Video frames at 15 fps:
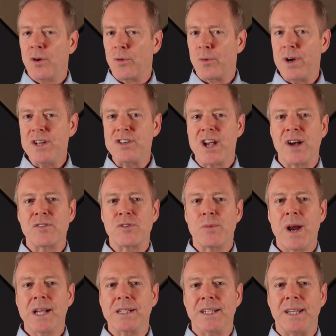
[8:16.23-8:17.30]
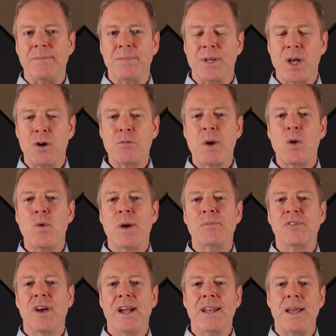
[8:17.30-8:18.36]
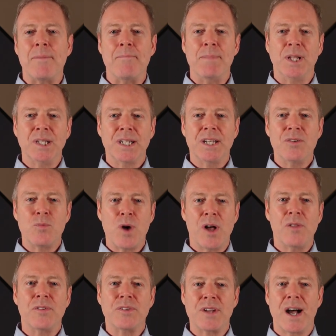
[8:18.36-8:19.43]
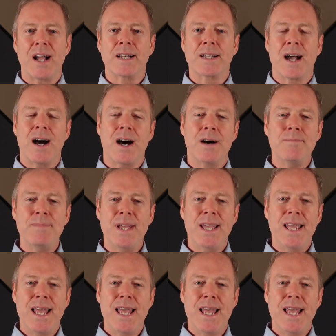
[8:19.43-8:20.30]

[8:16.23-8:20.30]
reach out directly. Go to my website at milliganwealth.com,